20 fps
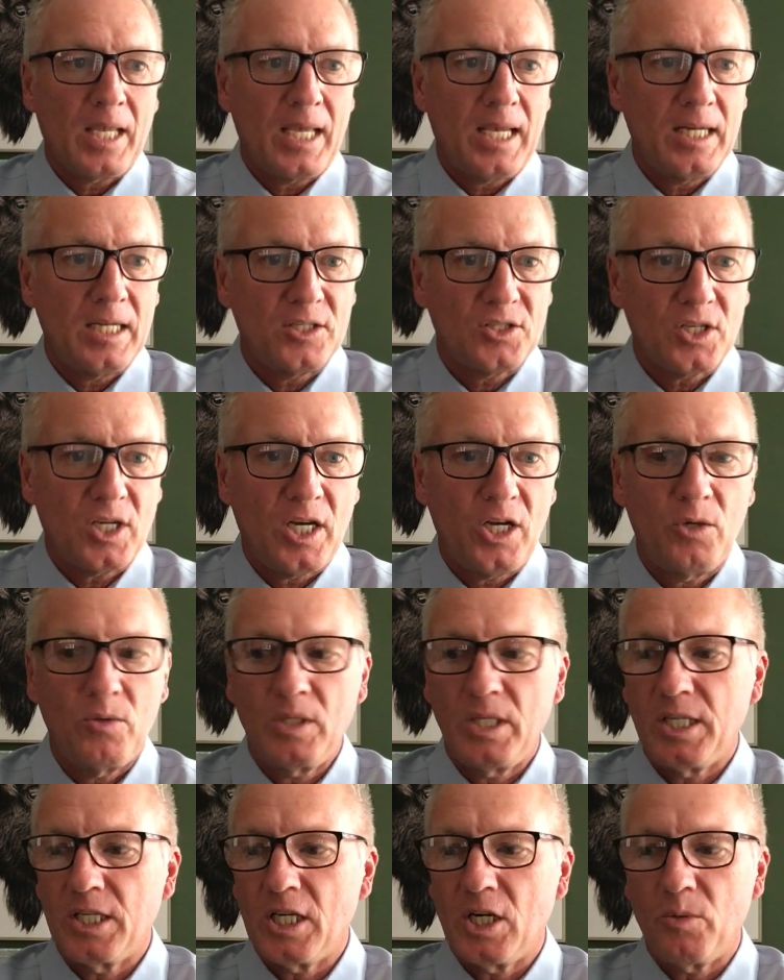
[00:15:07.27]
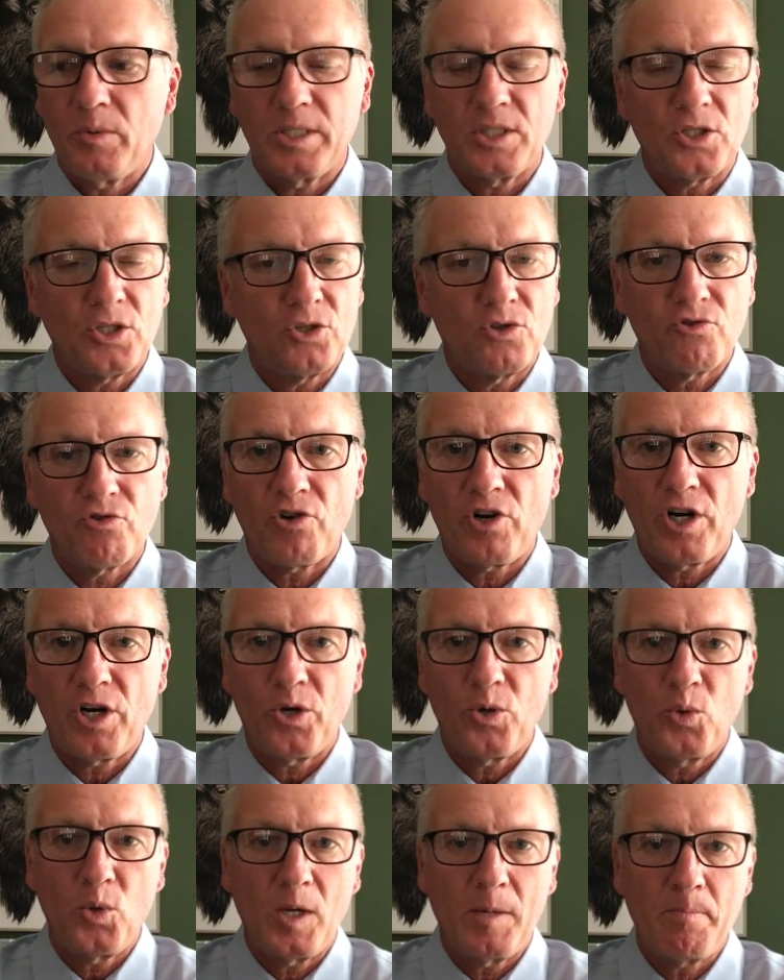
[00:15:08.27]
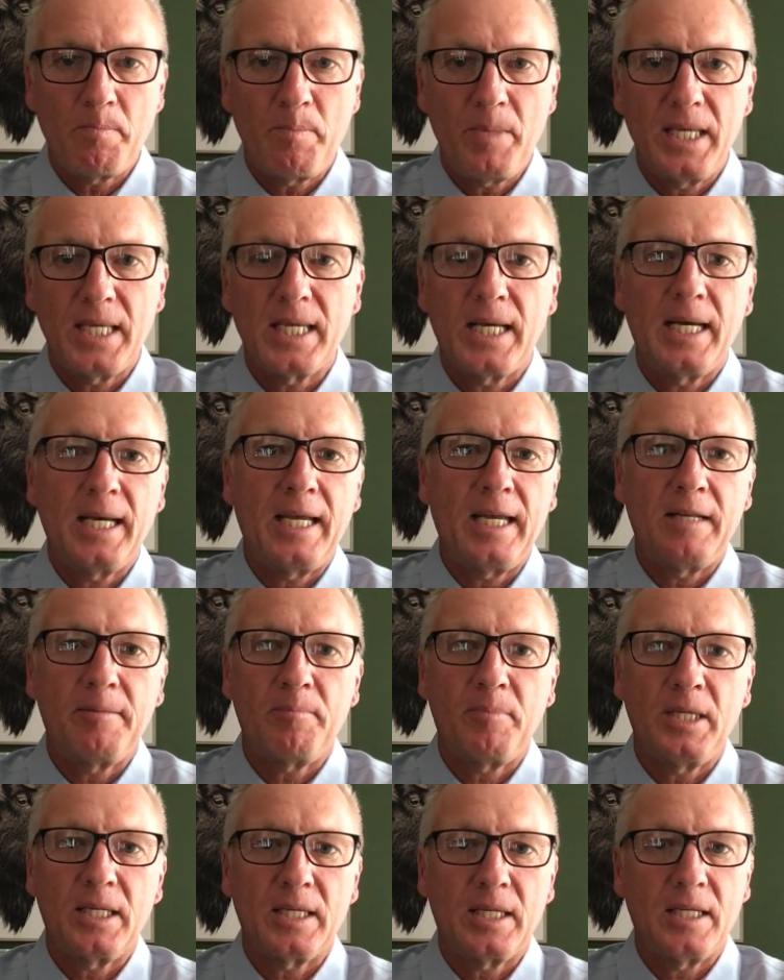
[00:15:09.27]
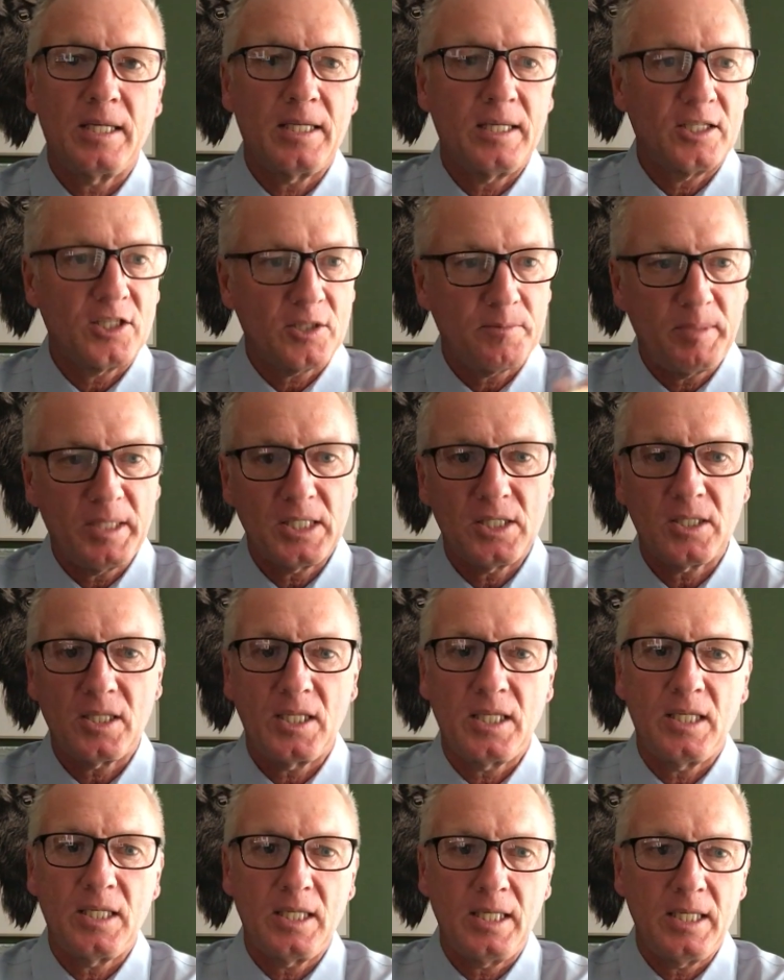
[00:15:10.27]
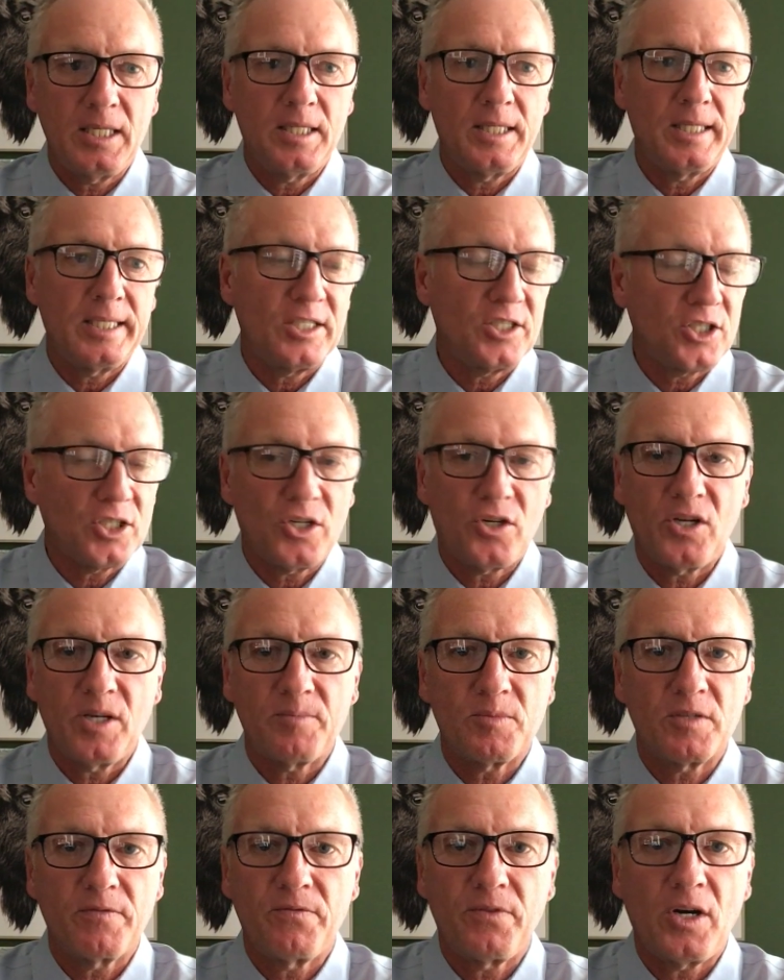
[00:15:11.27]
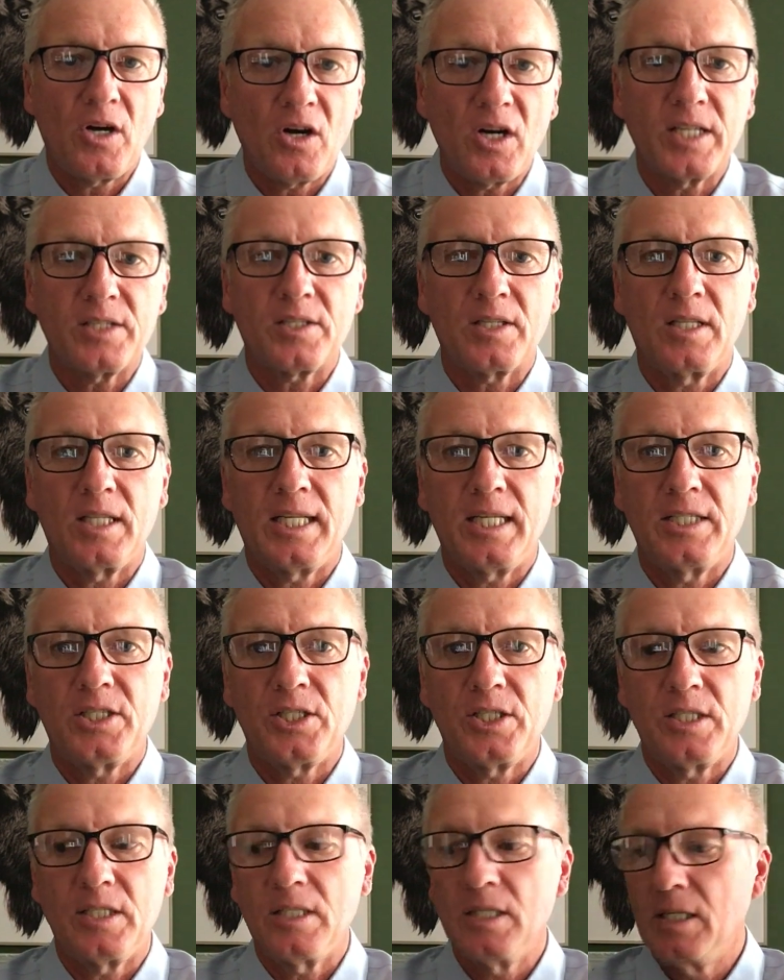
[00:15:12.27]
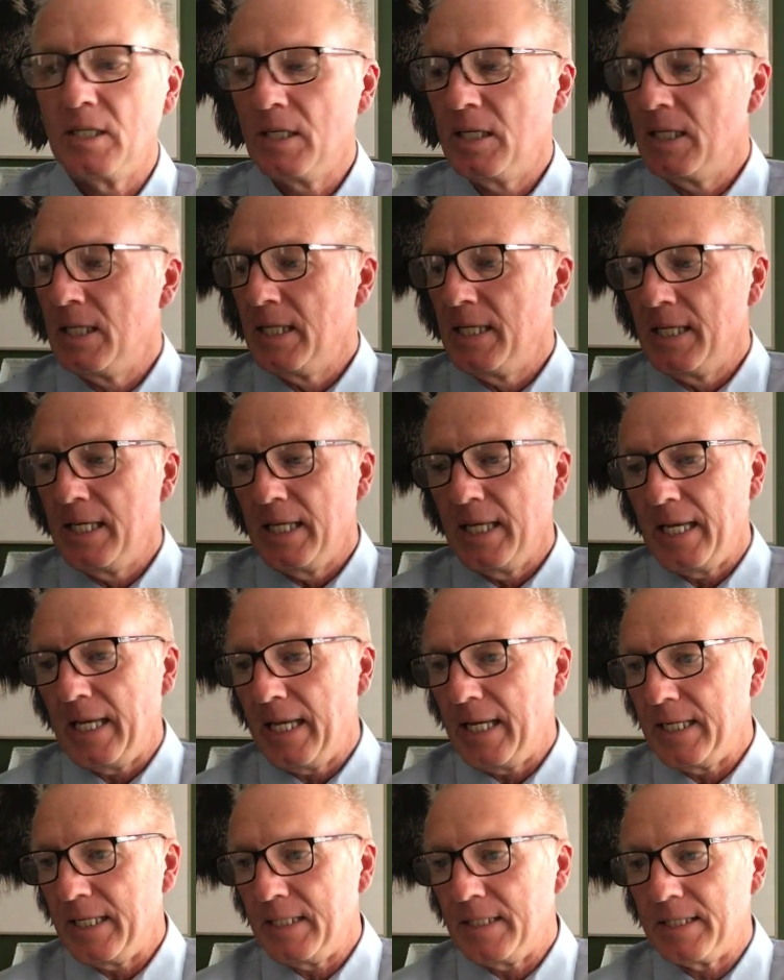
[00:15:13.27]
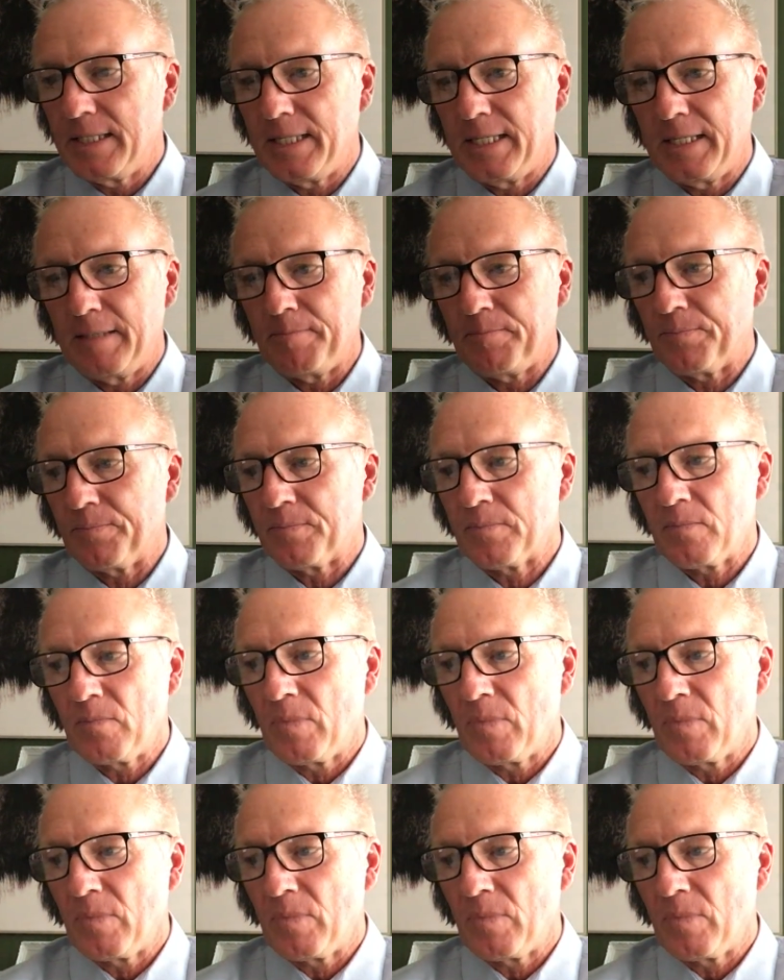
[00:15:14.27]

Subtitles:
and it's only going to grow bigger and bigger, especially in these times of isolation. And